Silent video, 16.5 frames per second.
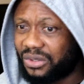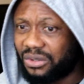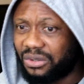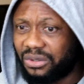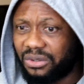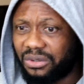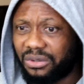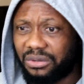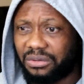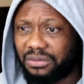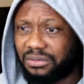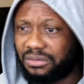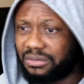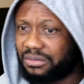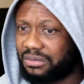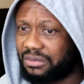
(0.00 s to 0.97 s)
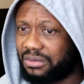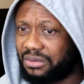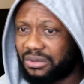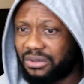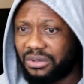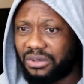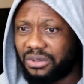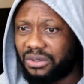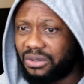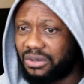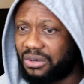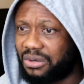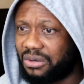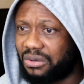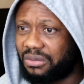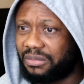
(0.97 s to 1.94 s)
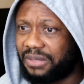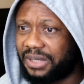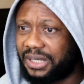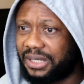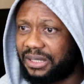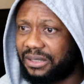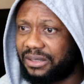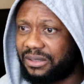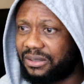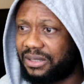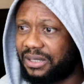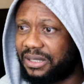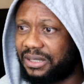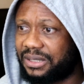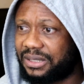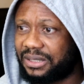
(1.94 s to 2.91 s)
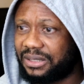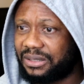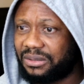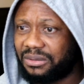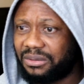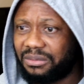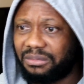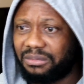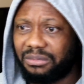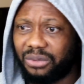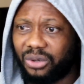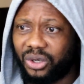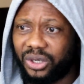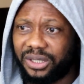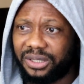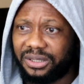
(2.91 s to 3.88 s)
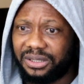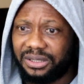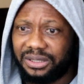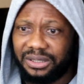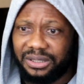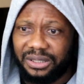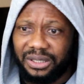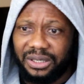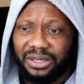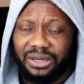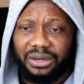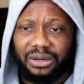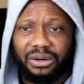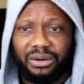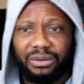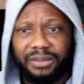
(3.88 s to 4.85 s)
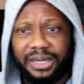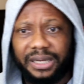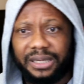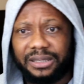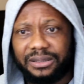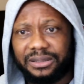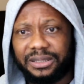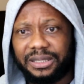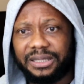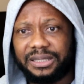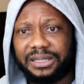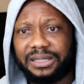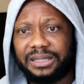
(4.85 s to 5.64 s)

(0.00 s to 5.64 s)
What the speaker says: Oh my goodness, boy. Oh my goodness.